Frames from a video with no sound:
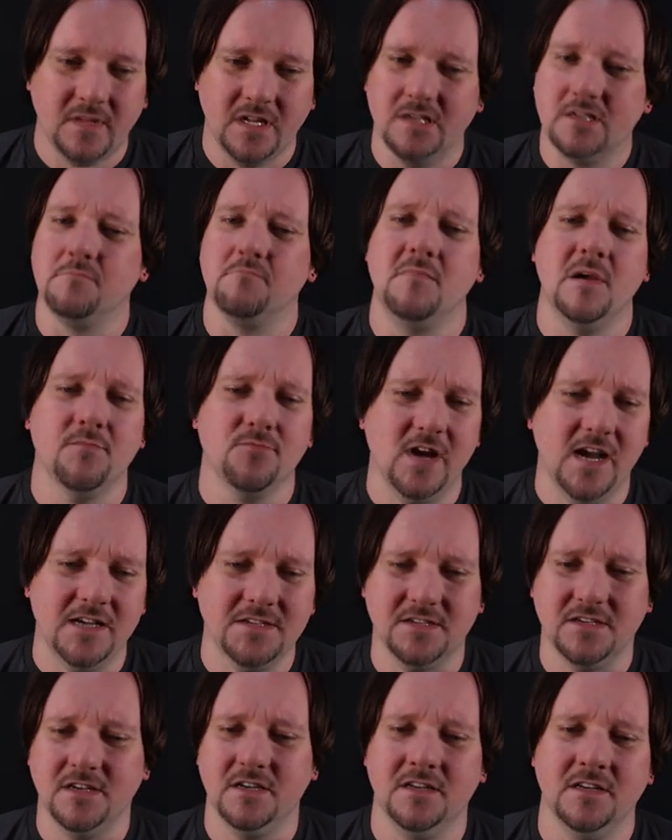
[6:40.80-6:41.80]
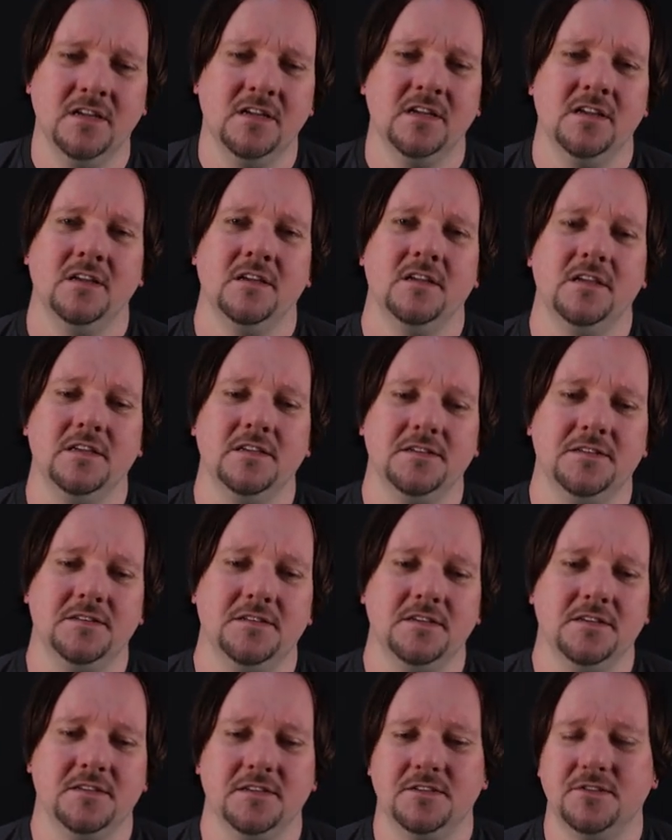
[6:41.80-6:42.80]
To memorize it
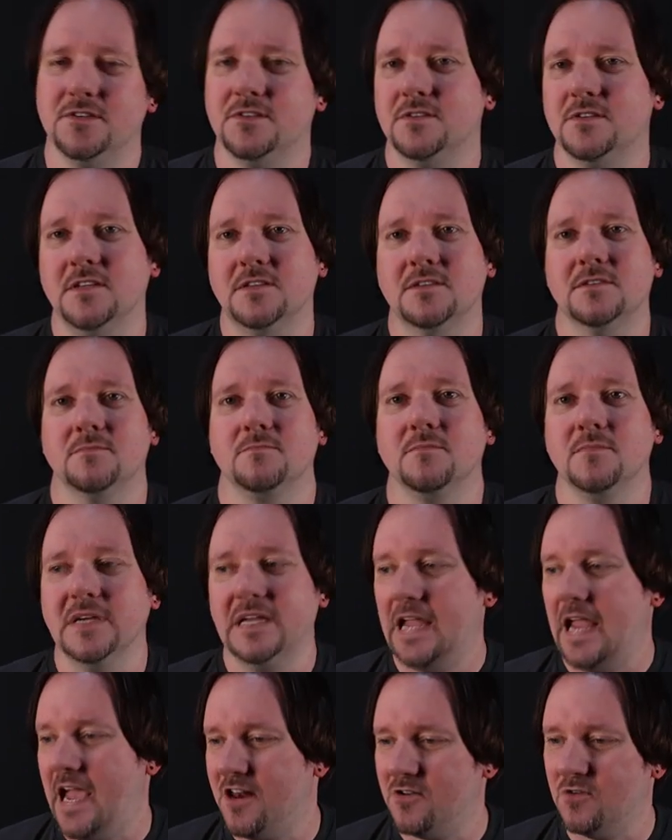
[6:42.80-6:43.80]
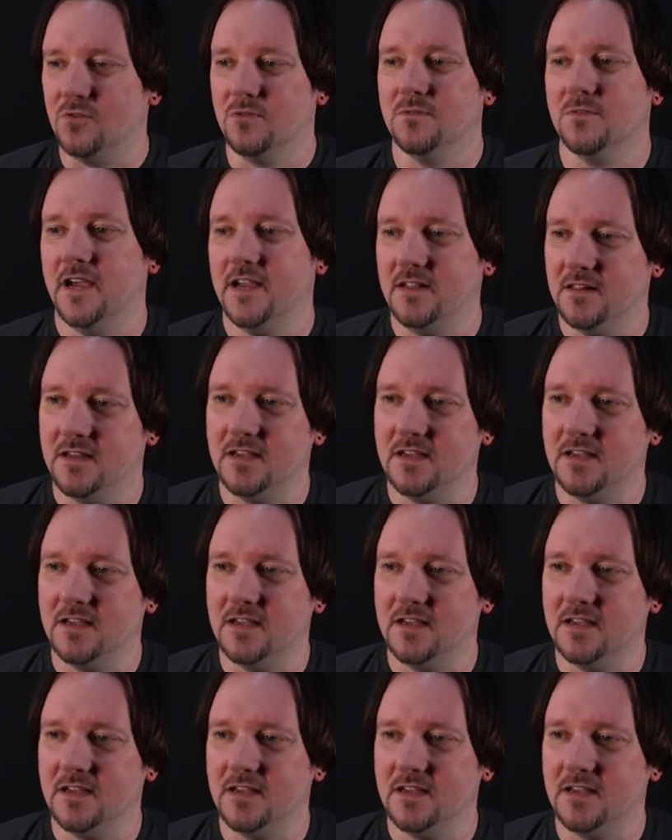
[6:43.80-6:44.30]
it's mechanical, right?